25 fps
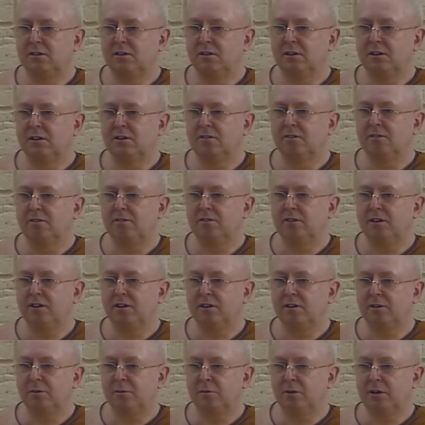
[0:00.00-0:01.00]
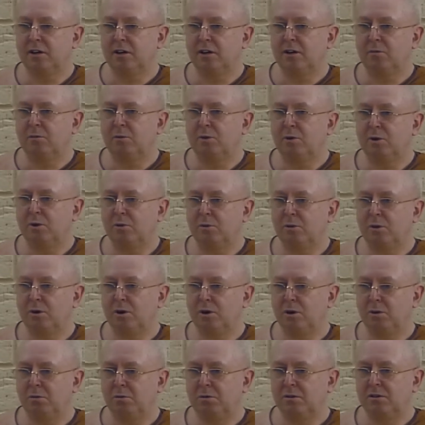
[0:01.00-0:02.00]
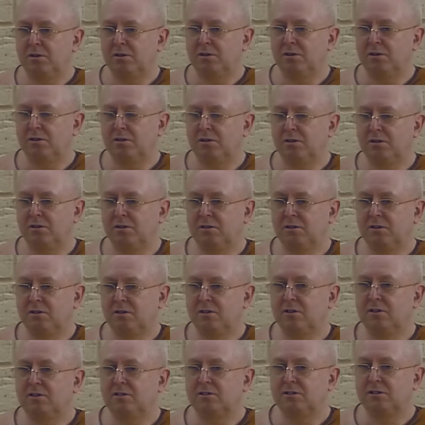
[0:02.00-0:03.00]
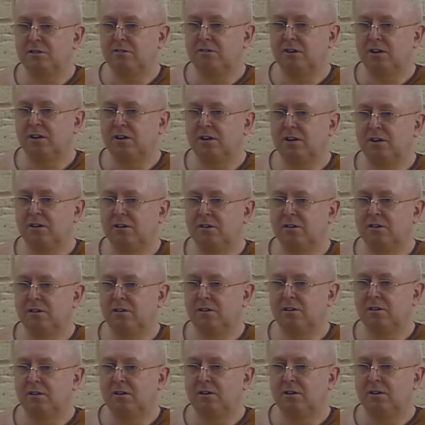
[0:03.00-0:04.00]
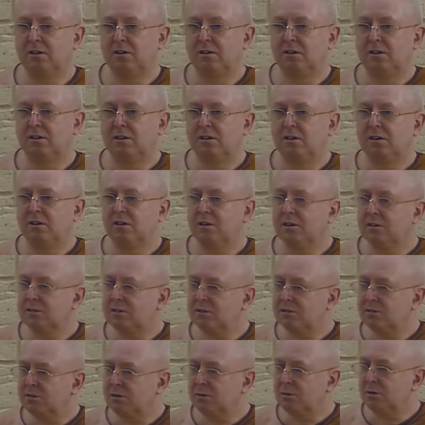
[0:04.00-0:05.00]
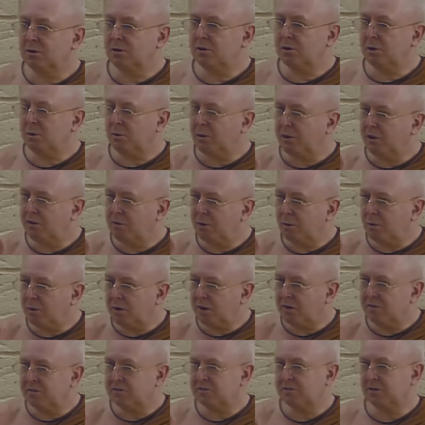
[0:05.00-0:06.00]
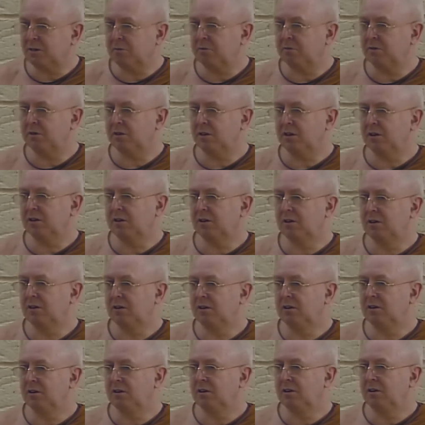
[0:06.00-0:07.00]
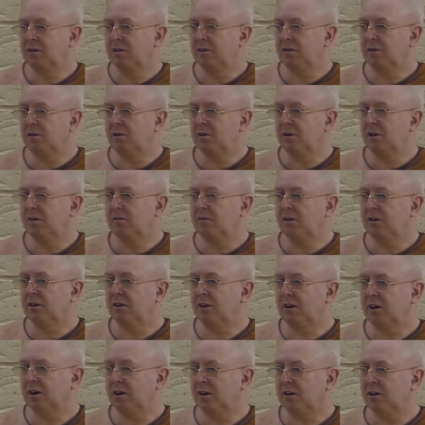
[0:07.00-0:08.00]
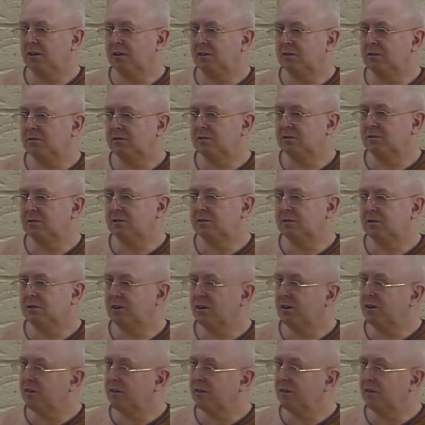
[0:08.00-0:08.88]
I can feel them getting more and more open, honestly, right now. Because this is what you do when you're aware of something, you give it kindness, you